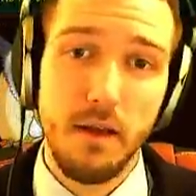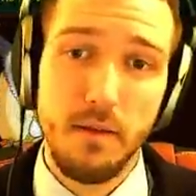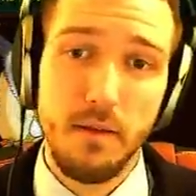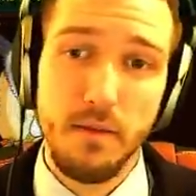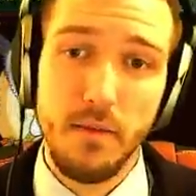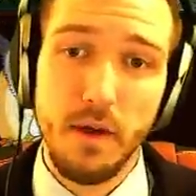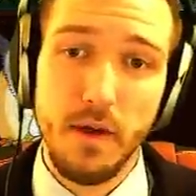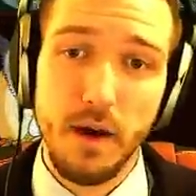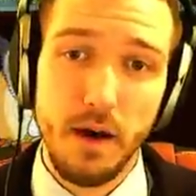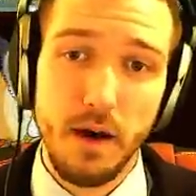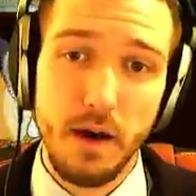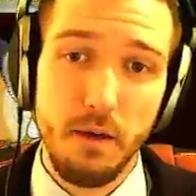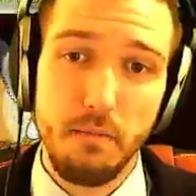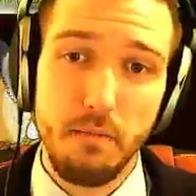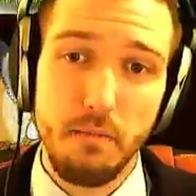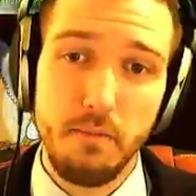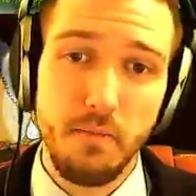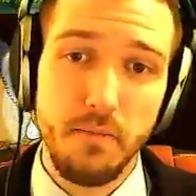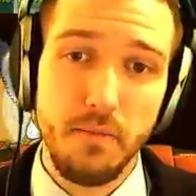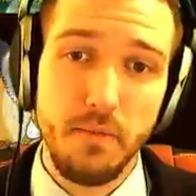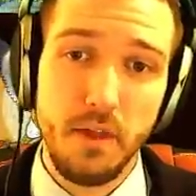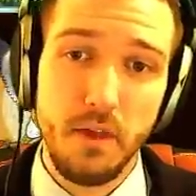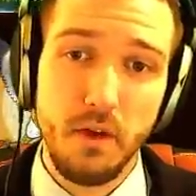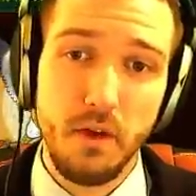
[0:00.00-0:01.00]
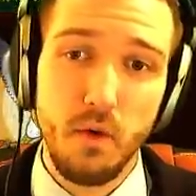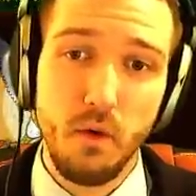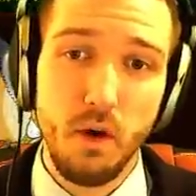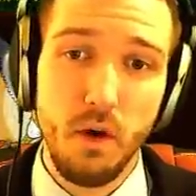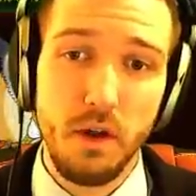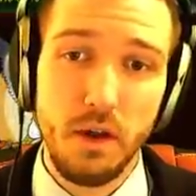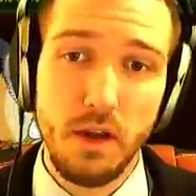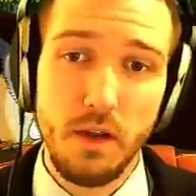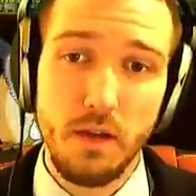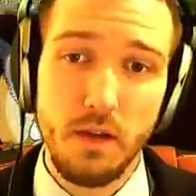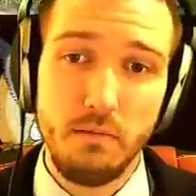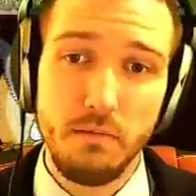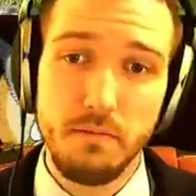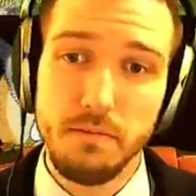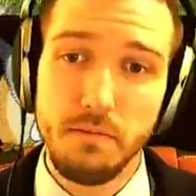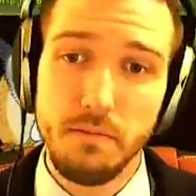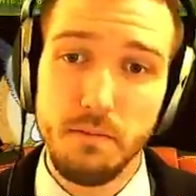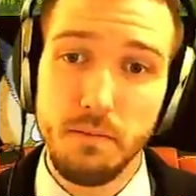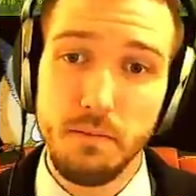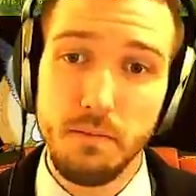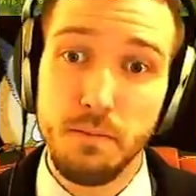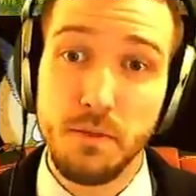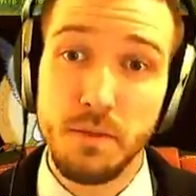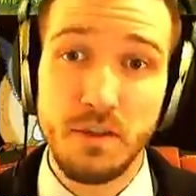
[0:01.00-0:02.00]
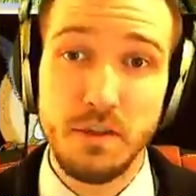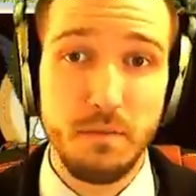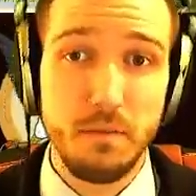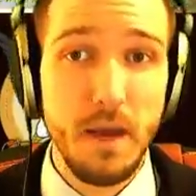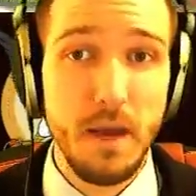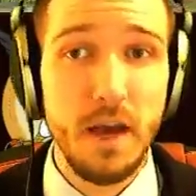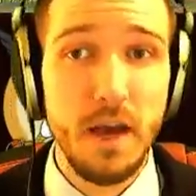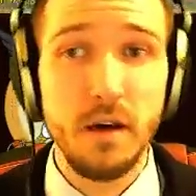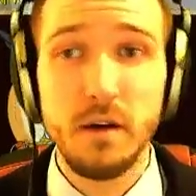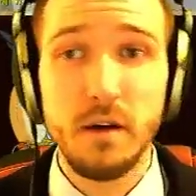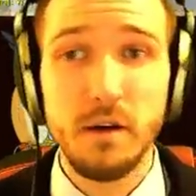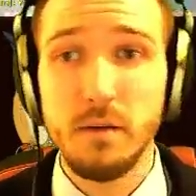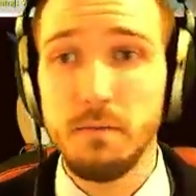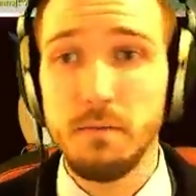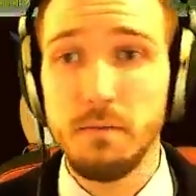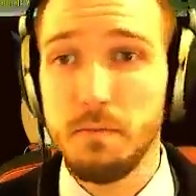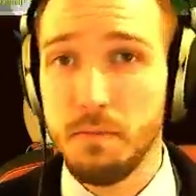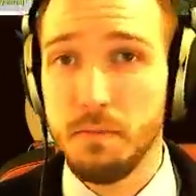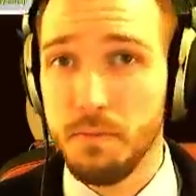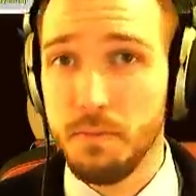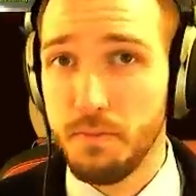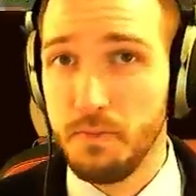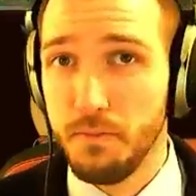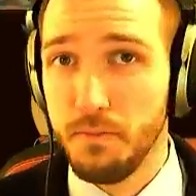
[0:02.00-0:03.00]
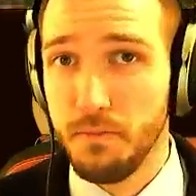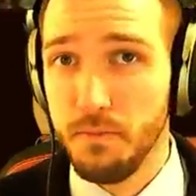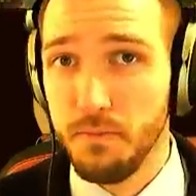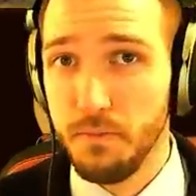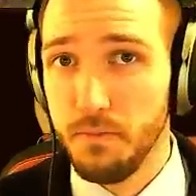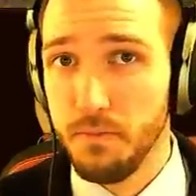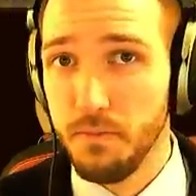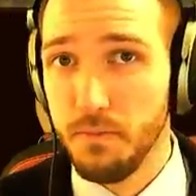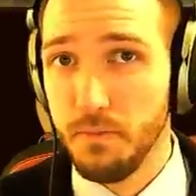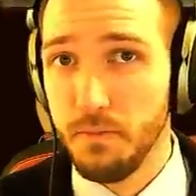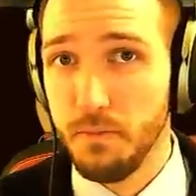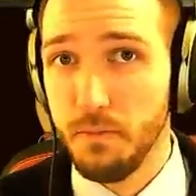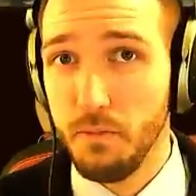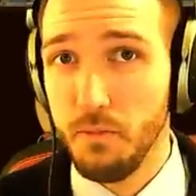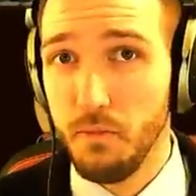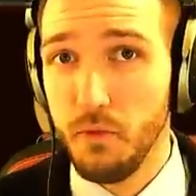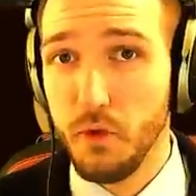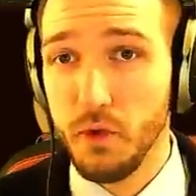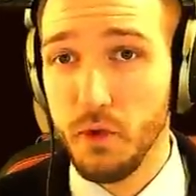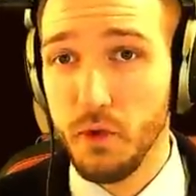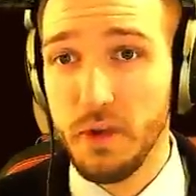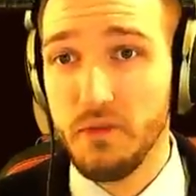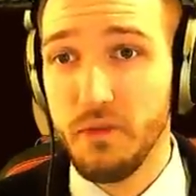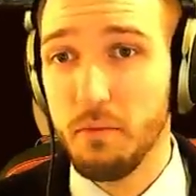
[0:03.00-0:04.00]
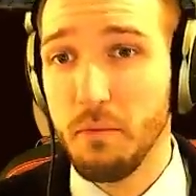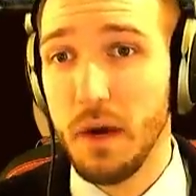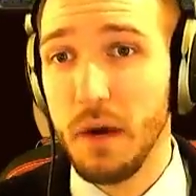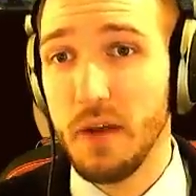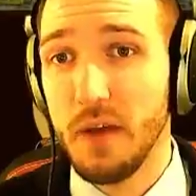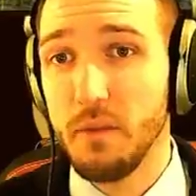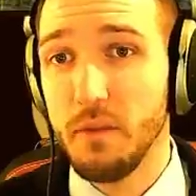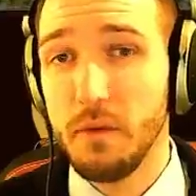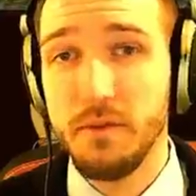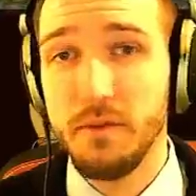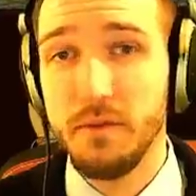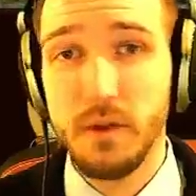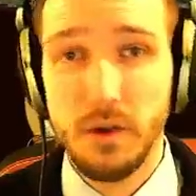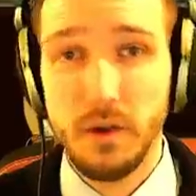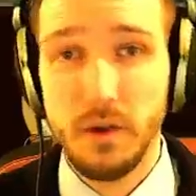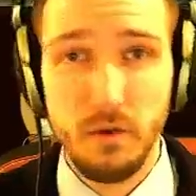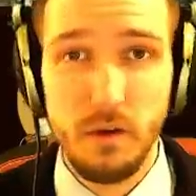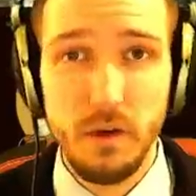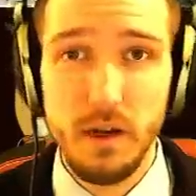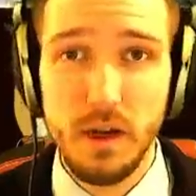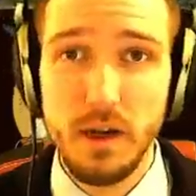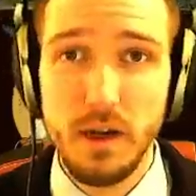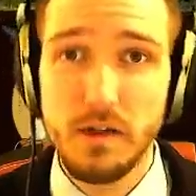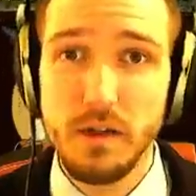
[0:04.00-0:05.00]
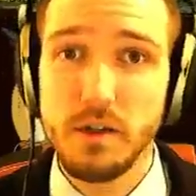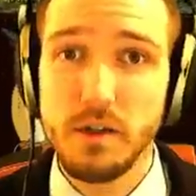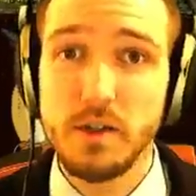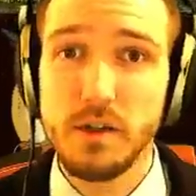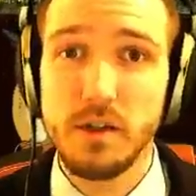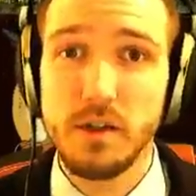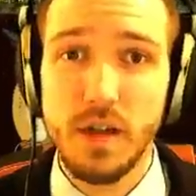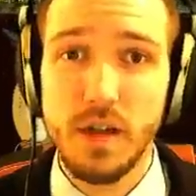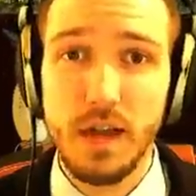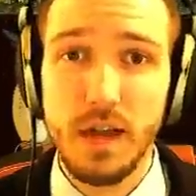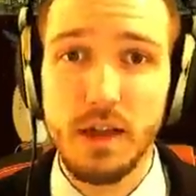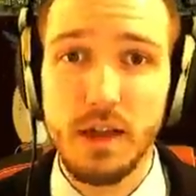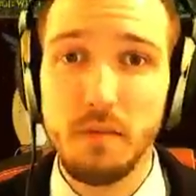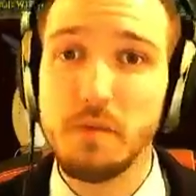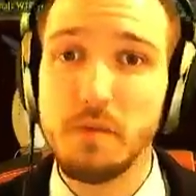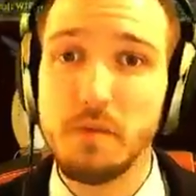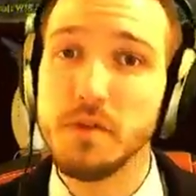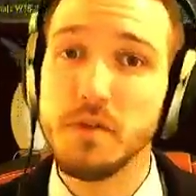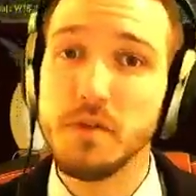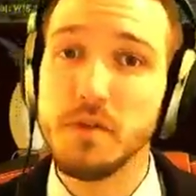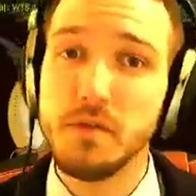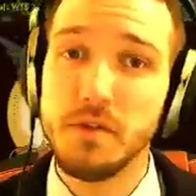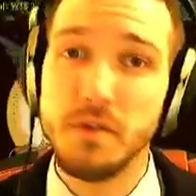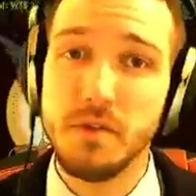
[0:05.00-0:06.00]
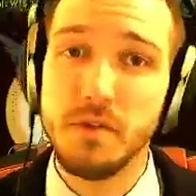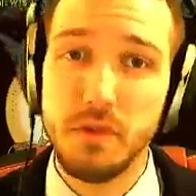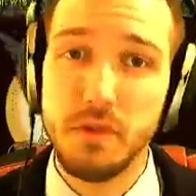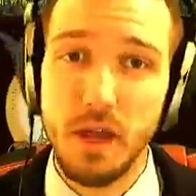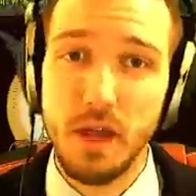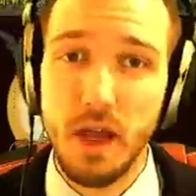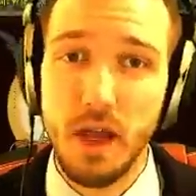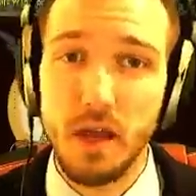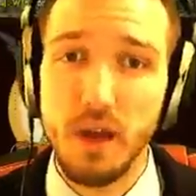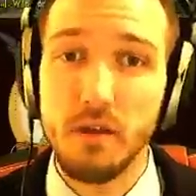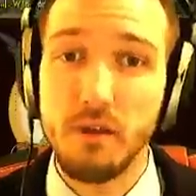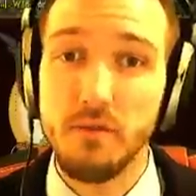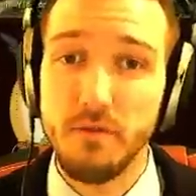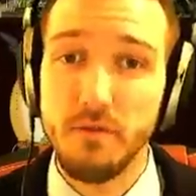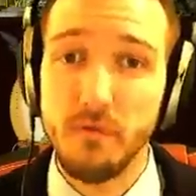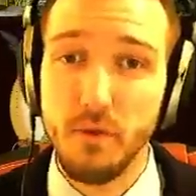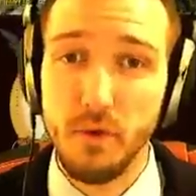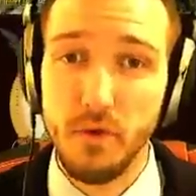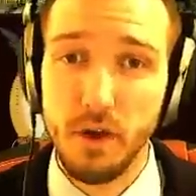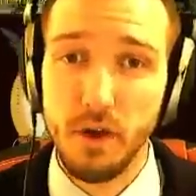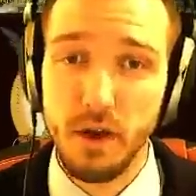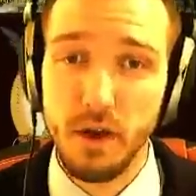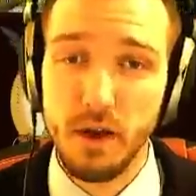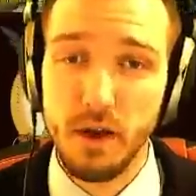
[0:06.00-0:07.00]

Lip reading: The quality doesn't matter. You can even buy them if they're green. Just get them as soon as you can afford it.